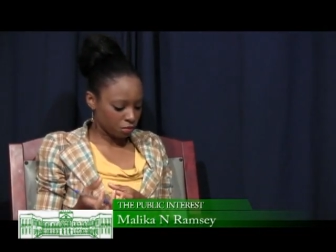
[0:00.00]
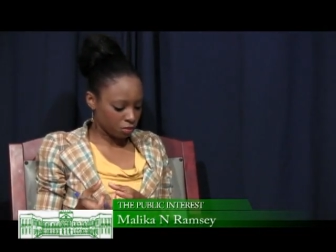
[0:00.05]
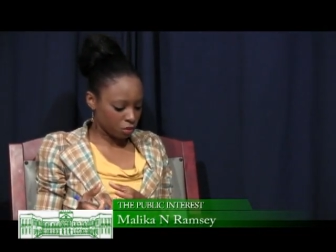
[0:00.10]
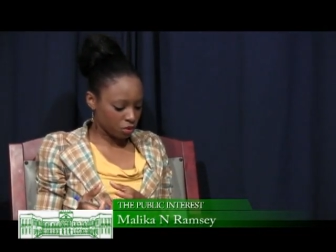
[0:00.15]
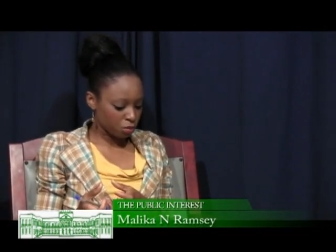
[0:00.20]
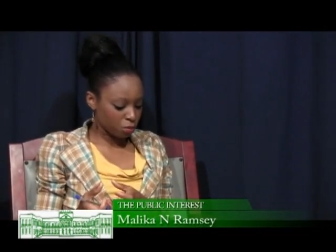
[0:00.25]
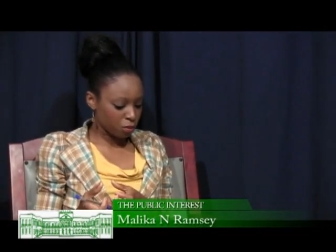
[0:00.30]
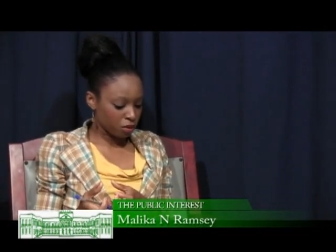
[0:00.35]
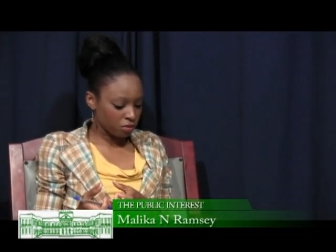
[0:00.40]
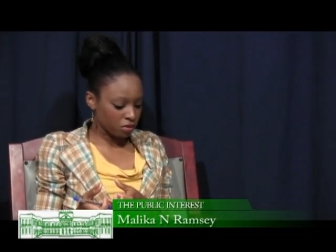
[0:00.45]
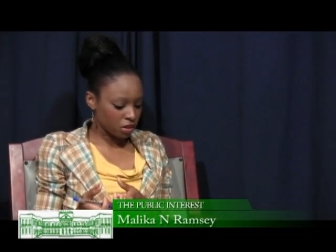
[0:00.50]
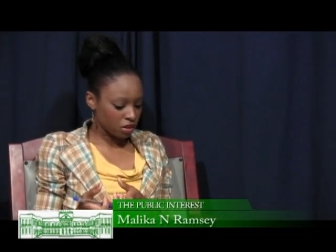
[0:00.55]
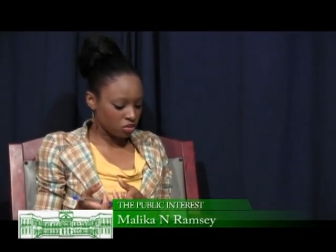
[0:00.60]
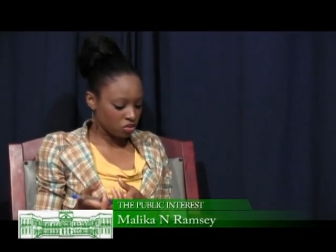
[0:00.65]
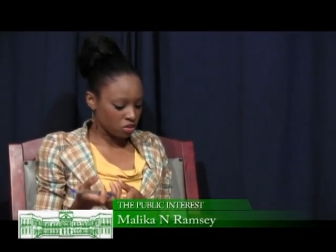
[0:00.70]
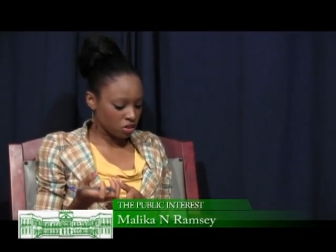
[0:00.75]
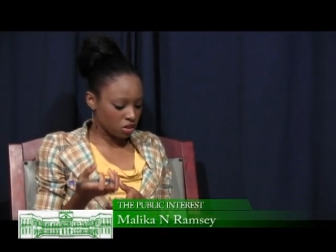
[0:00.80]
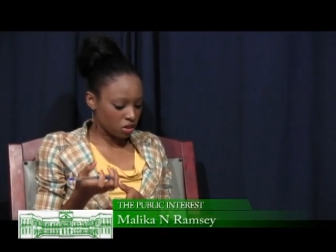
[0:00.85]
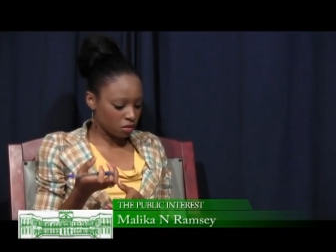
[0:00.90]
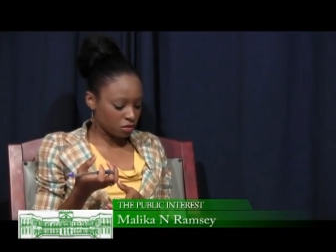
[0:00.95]
was
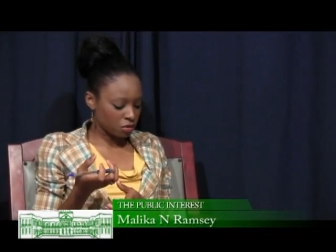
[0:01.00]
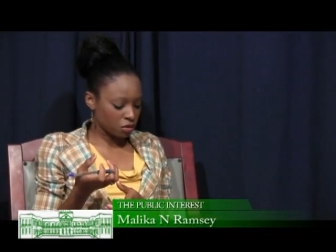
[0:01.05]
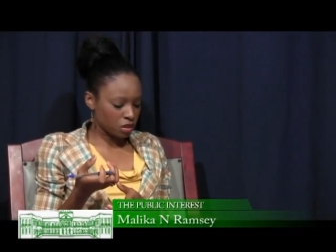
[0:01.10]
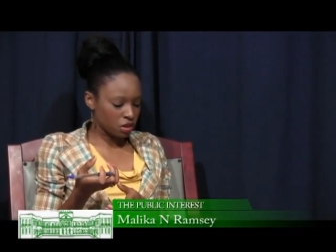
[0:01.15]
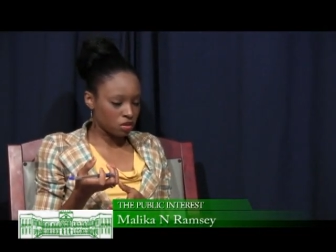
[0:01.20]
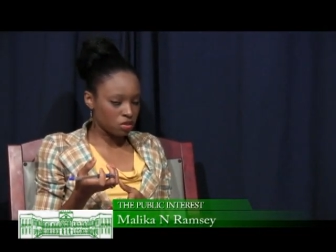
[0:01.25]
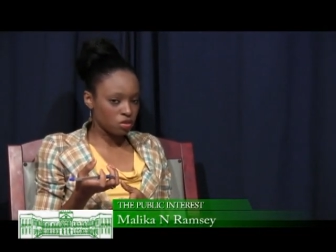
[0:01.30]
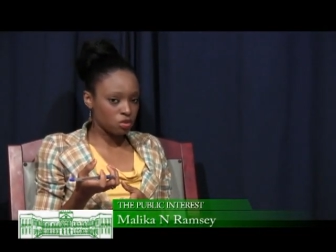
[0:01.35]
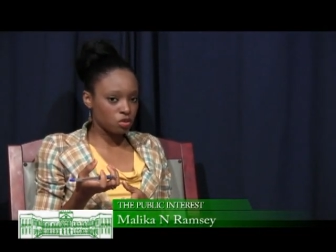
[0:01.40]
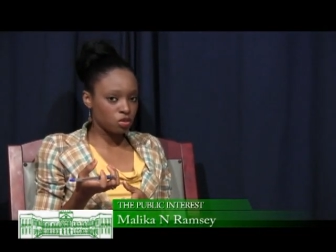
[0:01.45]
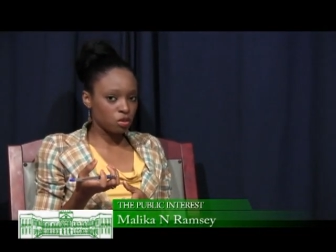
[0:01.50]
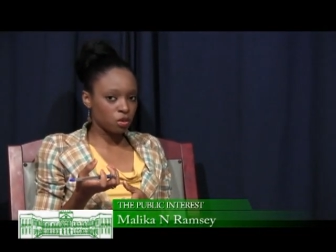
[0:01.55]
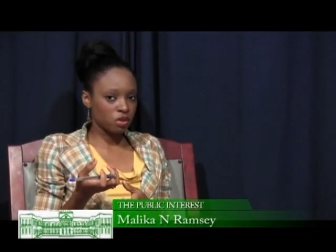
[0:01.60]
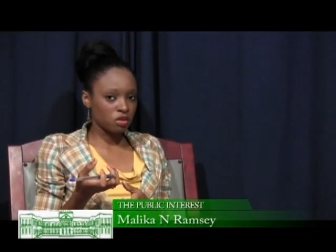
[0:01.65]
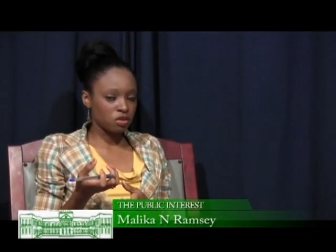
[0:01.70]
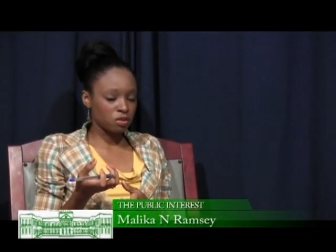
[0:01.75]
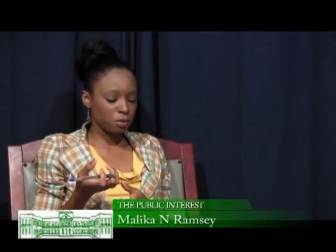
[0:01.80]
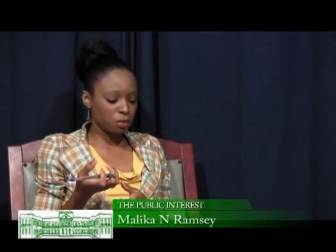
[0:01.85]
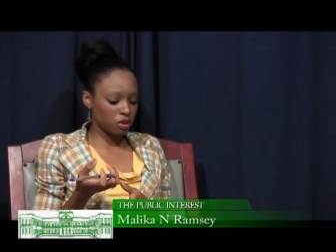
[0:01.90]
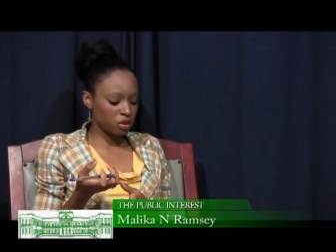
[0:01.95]
privileged enough to listen to a
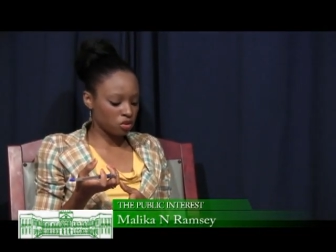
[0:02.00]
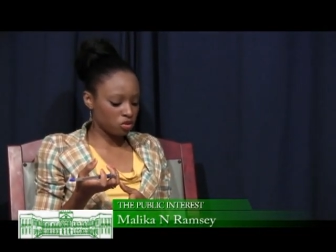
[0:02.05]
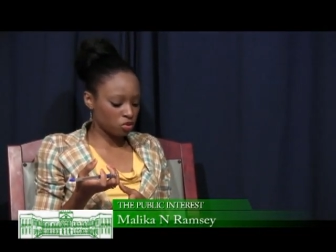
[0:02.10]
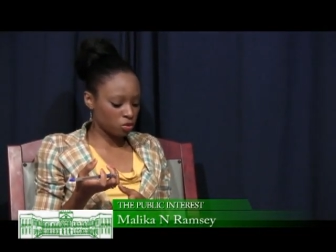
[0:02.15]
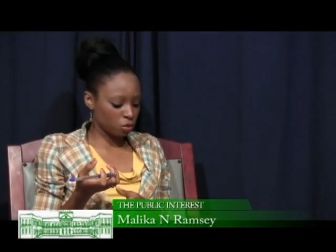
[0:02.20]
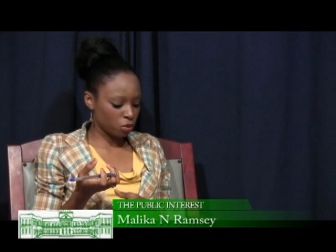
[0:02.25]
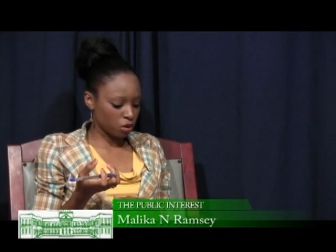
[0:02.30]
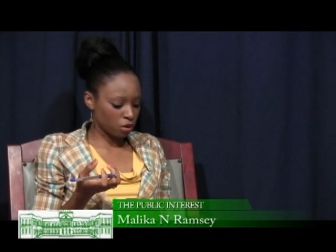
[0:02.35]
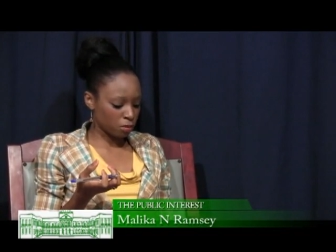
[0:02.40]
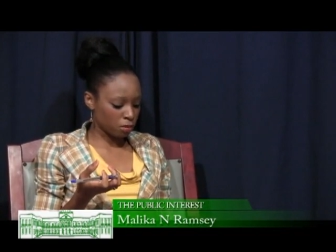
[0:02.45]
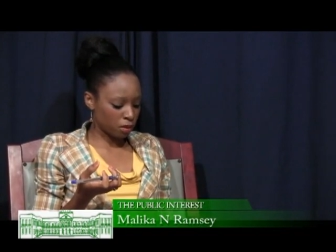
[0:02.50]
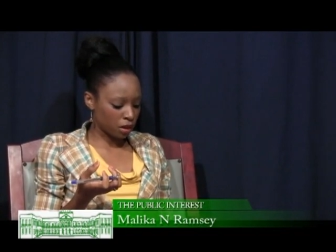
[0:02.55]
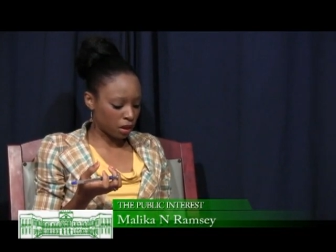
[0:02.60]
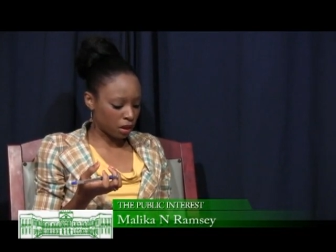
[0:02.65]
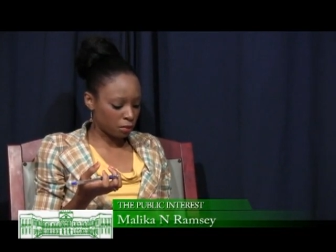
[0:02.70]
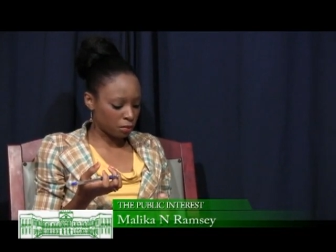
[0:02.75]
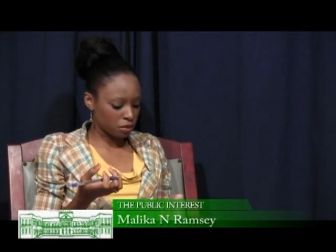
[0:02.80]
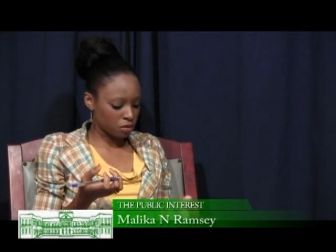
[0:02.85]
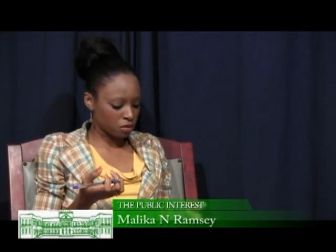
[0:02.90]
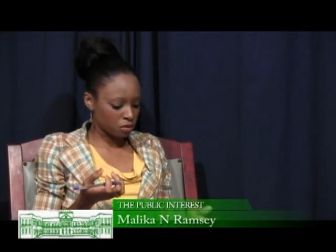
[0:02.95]
speech
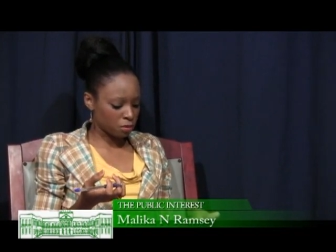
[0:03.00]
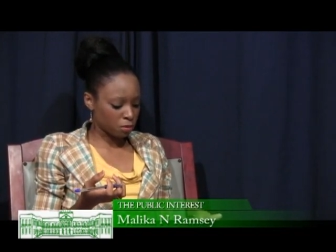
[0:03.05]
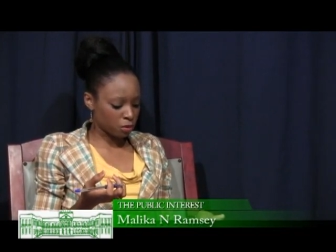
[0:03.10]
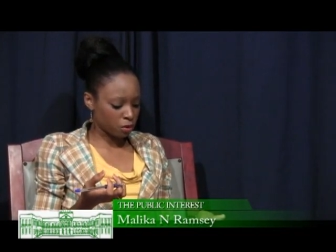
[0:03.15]
whereby Mr.